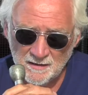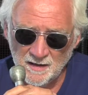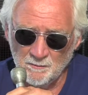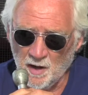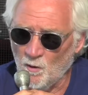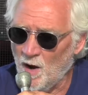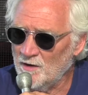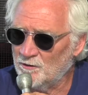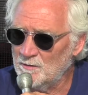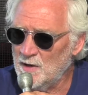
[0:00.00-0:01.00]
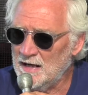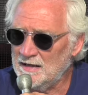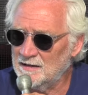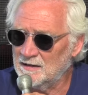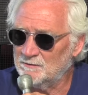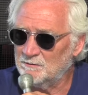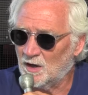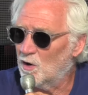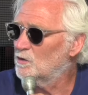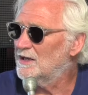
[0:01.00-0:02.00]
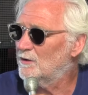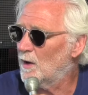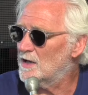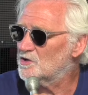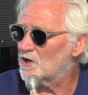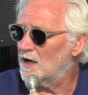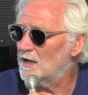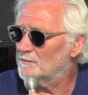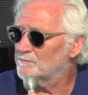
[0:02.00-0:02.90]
uh, my wife and me, uh, our only grandchild.